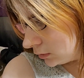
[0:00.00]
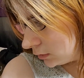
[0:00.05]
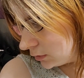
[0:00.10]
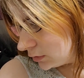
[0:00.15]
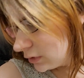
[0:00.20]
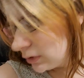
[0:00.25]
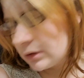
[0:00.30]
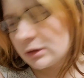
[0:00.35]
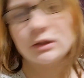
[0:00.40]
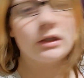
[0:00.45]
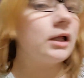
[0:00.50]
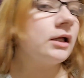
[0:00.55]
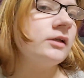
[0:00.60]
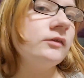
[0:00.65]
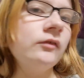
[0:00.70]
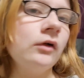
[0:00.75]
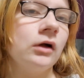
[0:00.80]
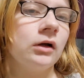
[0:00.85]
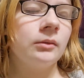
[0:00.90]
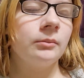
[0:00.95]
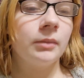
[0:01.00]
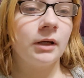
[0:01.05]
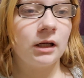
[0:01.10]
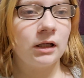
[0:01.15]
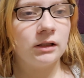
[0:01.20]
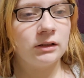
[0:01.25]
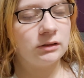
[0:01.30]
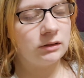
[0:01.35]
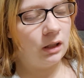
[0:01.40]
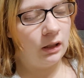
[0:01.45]
since the last vlog
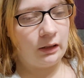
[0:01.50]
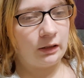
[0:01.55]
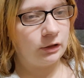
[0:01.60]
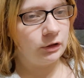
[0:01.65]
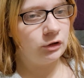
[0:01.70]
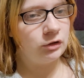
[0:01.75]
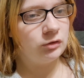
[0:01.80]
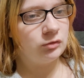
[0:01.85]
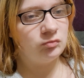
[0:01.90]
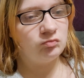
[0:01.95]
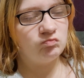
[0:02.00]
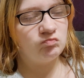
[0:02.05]
because I just